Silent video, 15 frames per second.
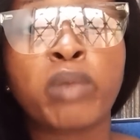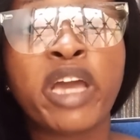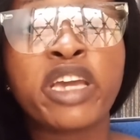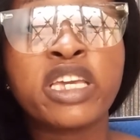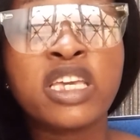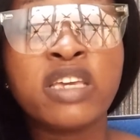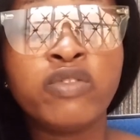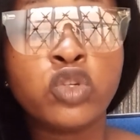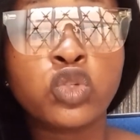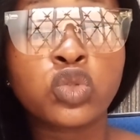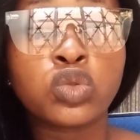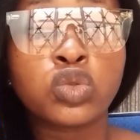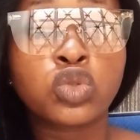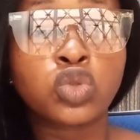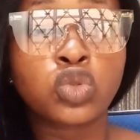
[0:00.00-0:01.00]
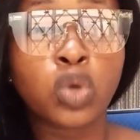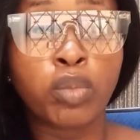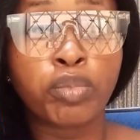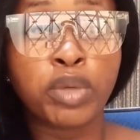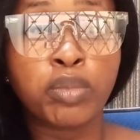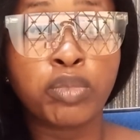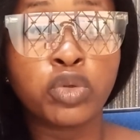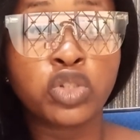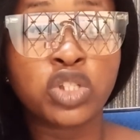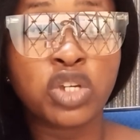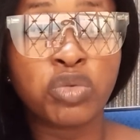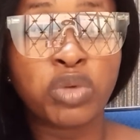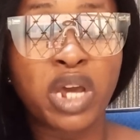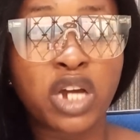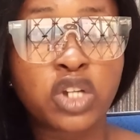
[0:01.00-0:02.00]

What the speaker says: might give you some people skin